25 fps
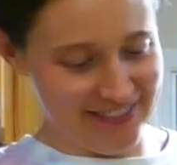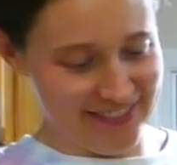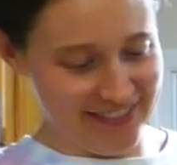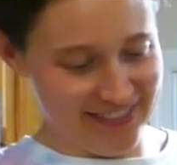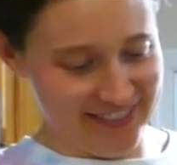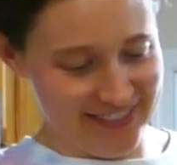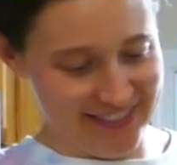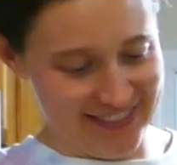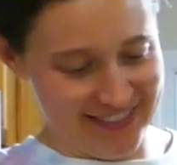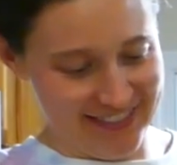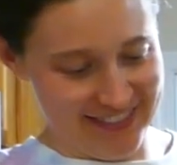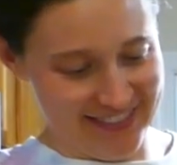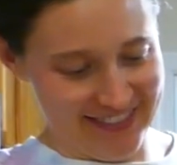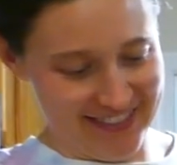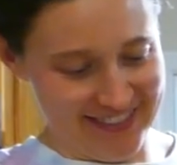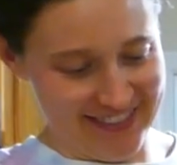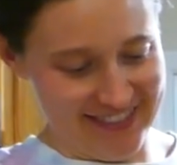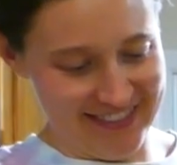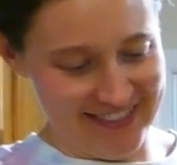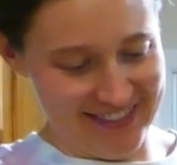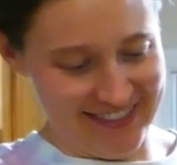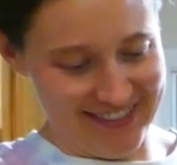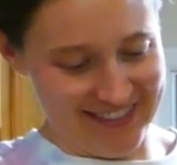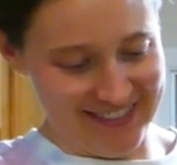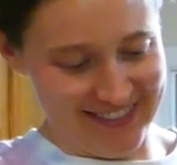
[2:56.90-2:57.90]

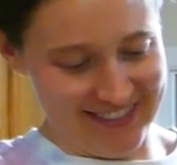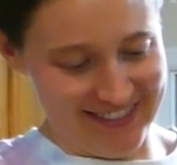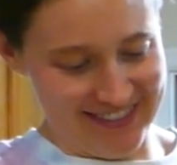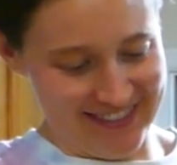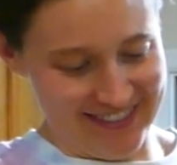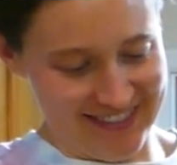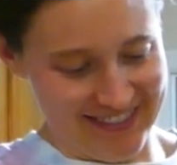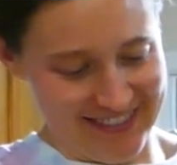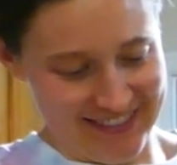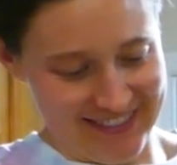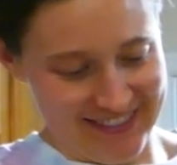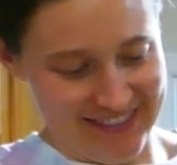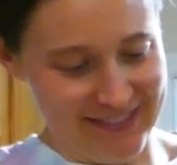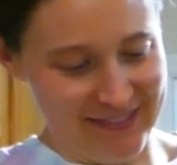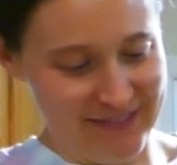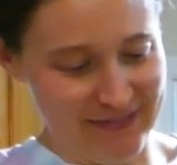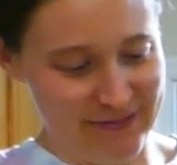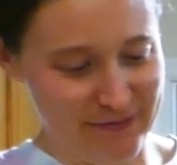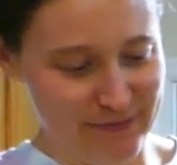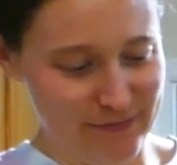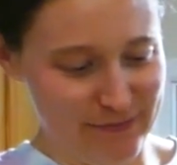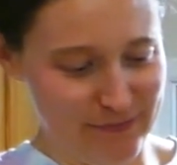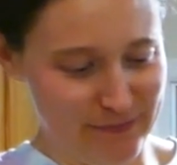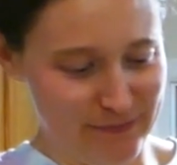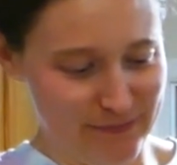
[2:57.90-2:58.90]

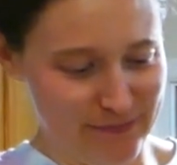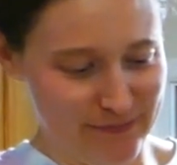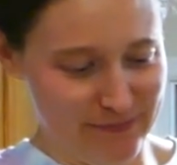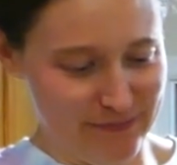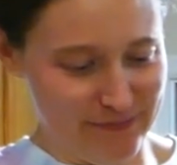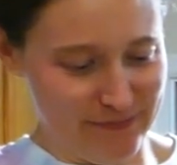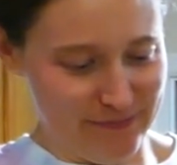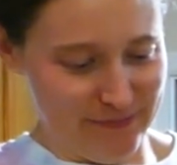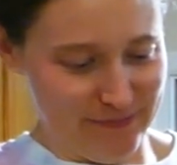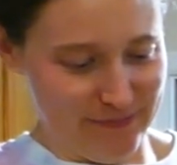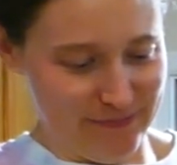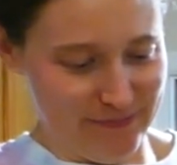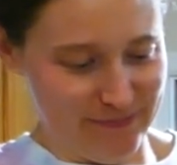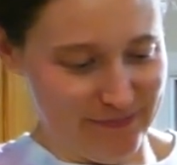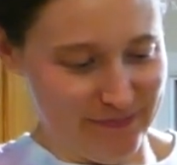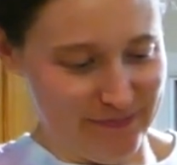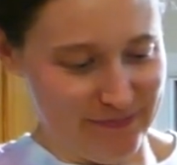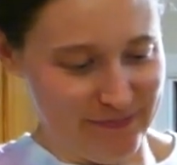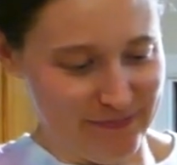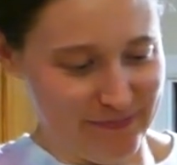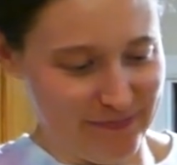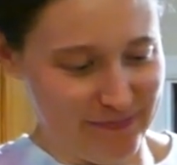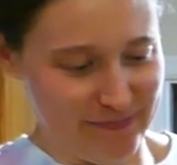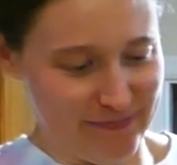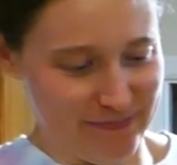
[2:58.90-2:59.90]

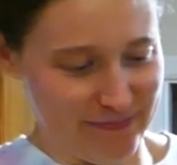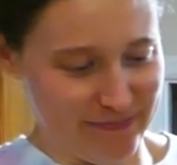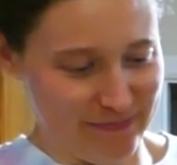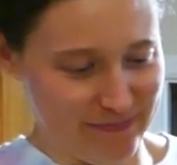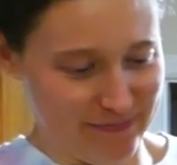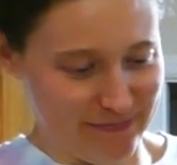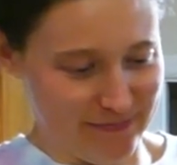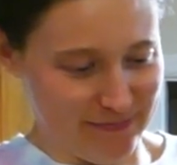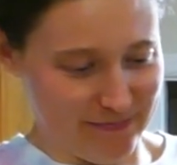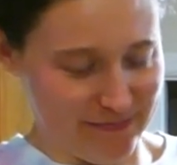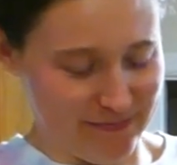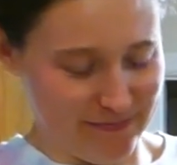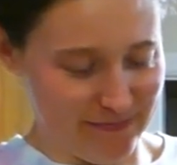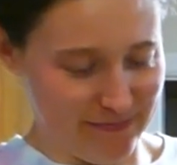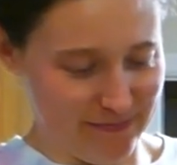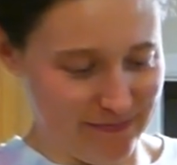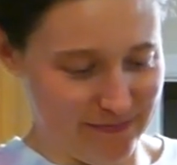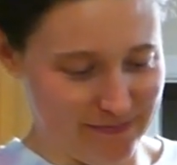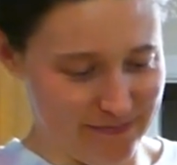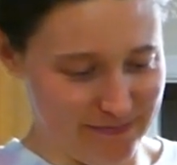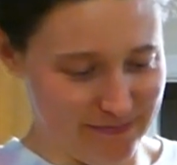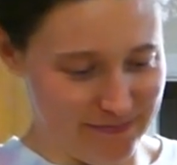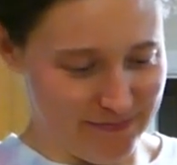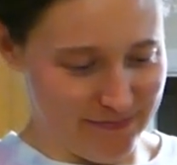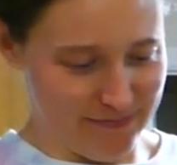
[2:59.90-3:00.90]

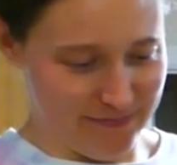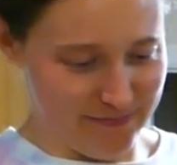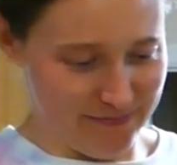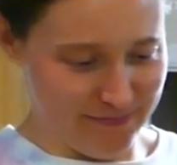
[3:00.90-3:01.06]
No words are spoken by the person on screen.